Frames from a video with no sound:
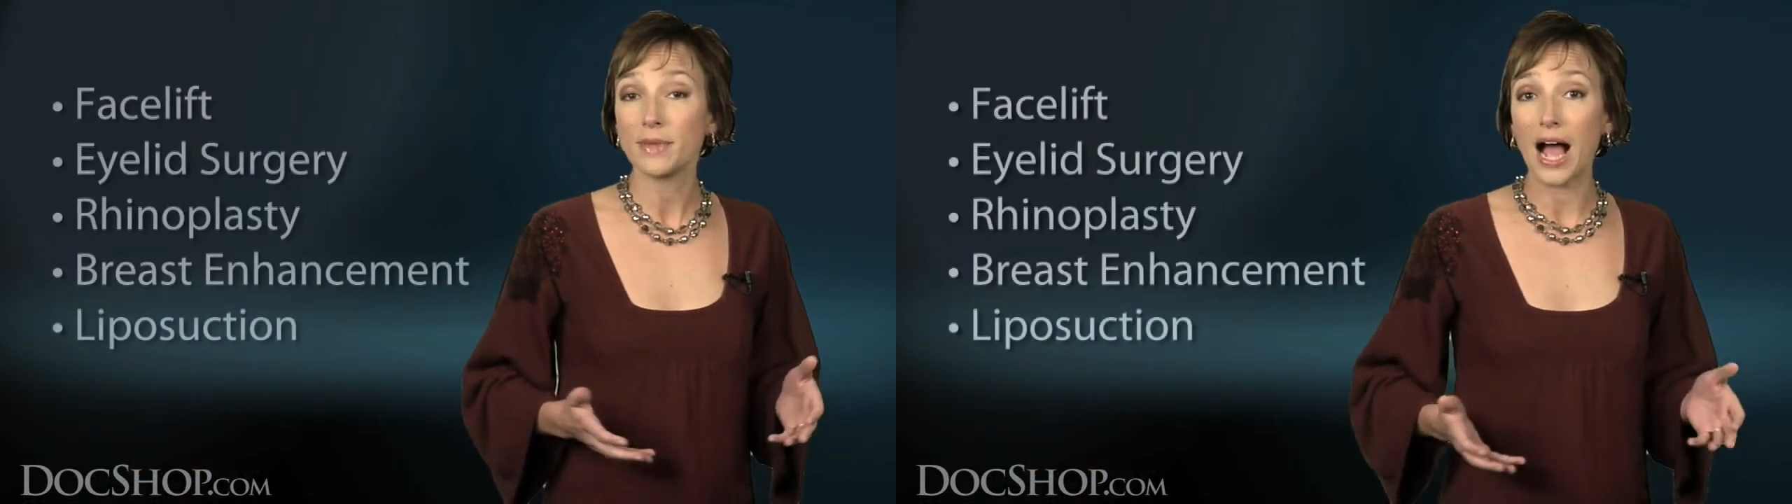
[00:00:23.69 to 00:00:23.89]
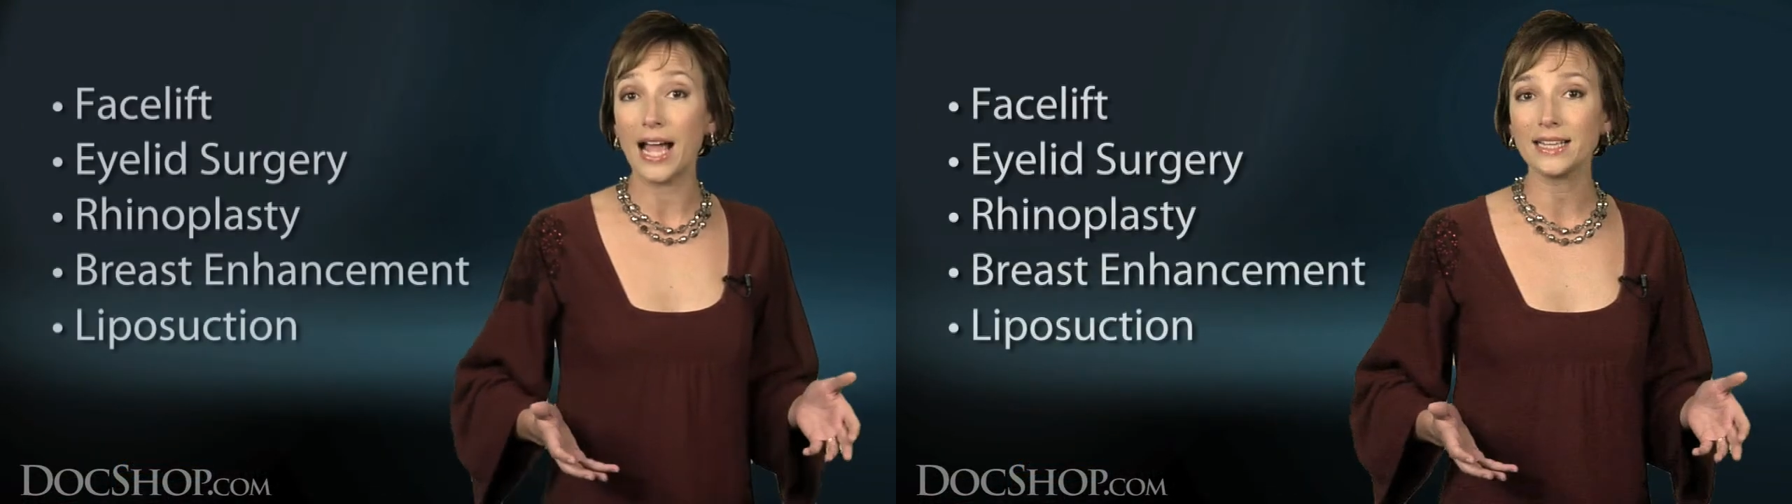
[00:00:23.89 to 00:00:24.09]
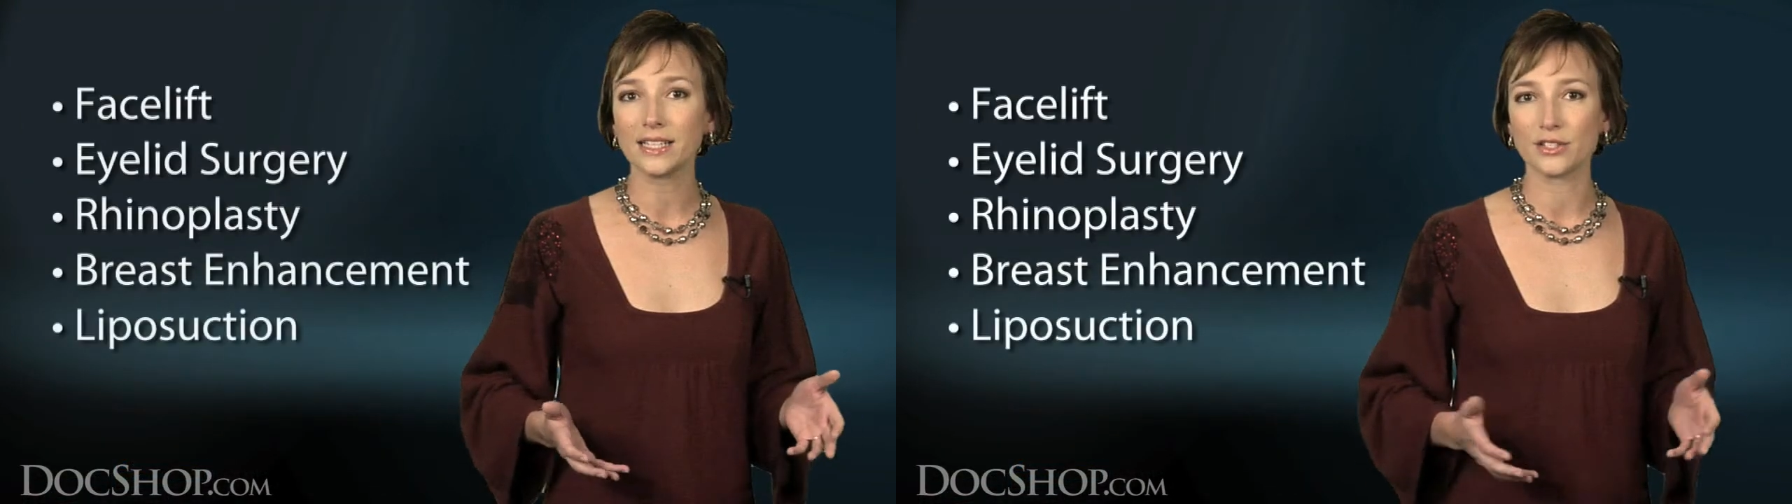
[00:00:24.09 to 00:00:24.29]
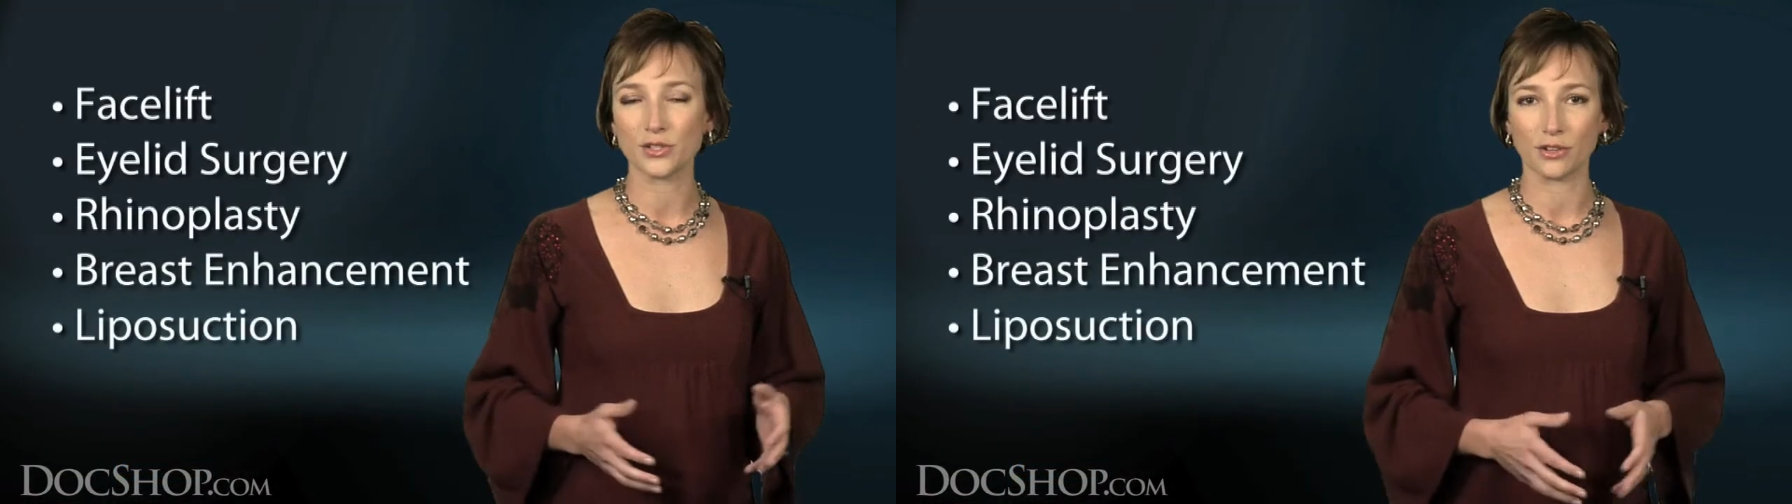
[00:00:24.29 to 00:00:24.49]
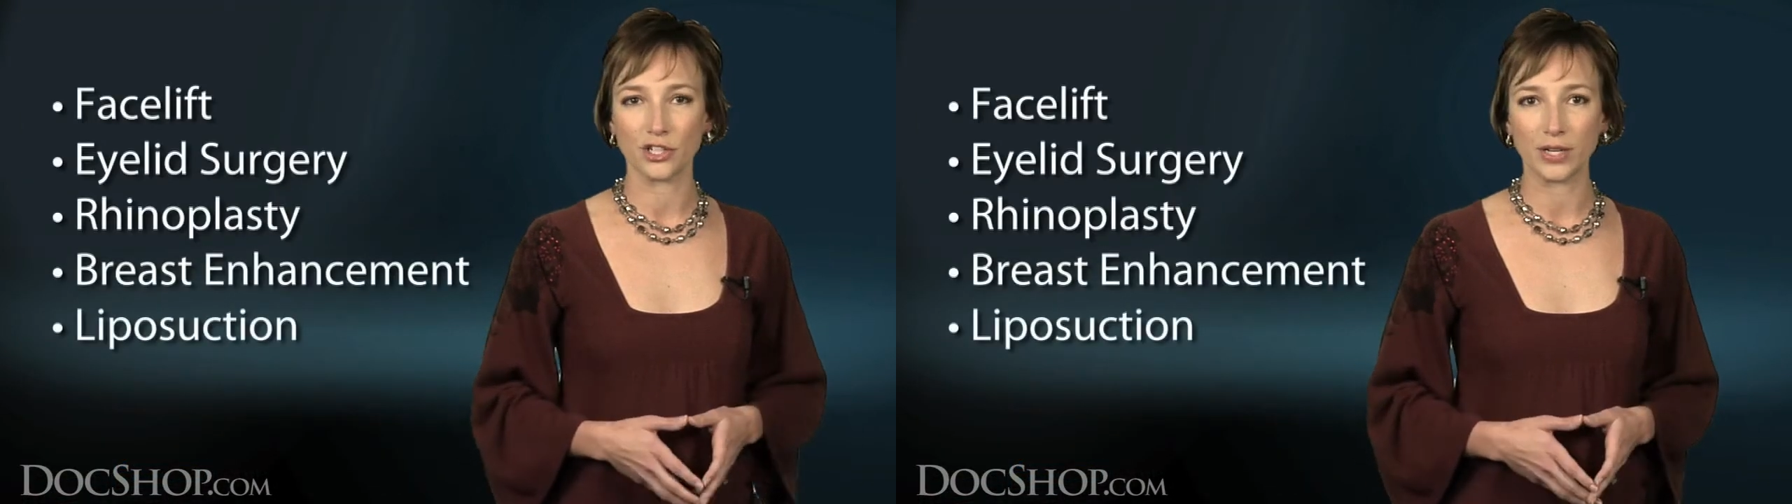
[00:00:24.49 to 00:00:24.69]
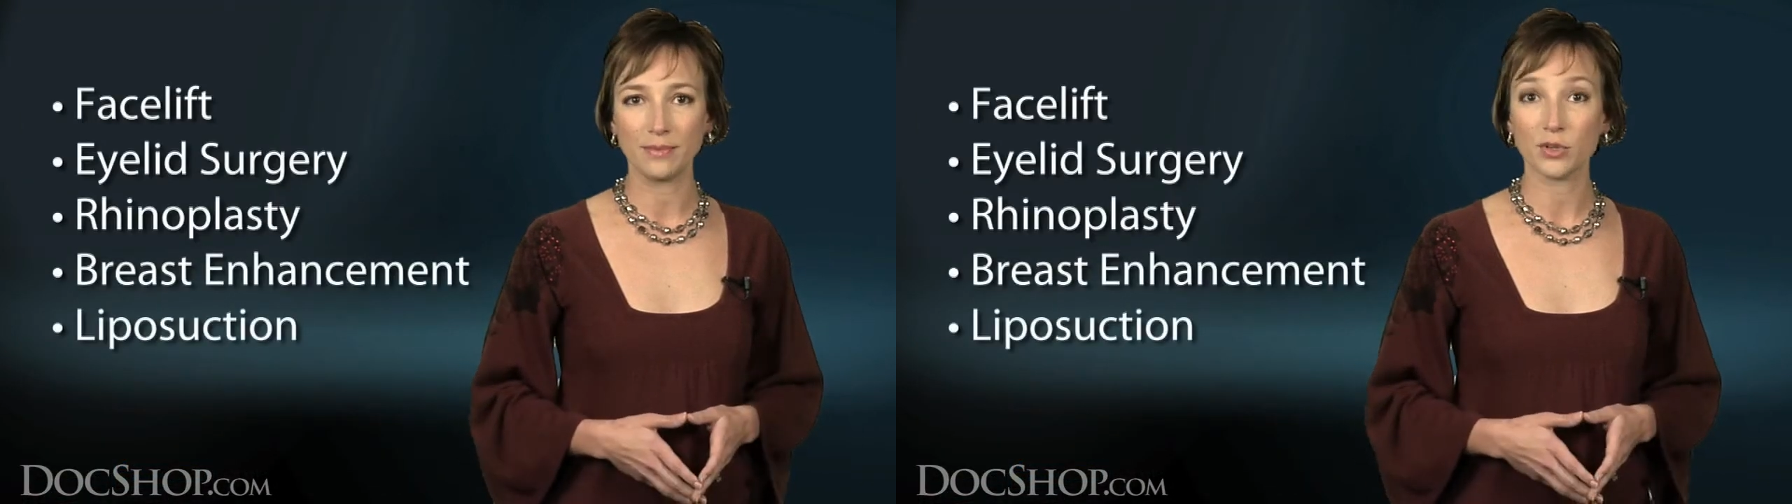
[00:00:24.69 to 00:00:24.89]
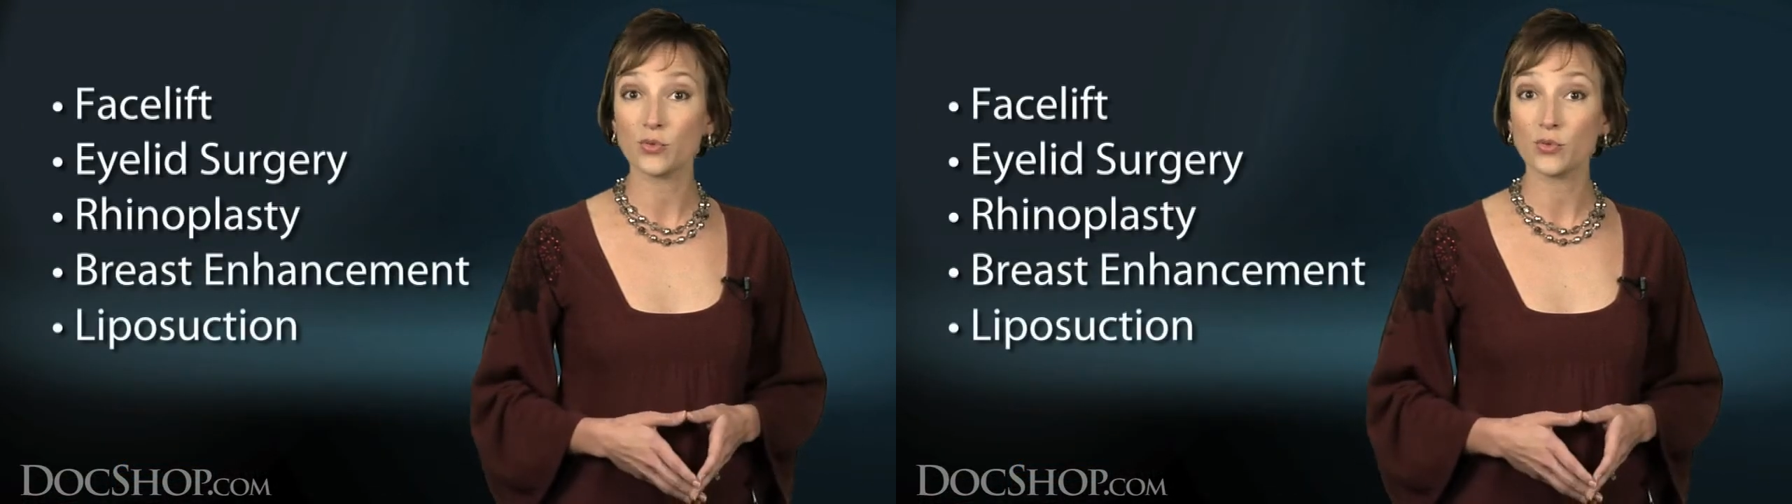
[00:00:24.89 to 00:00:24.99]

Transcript: eyelid surgery,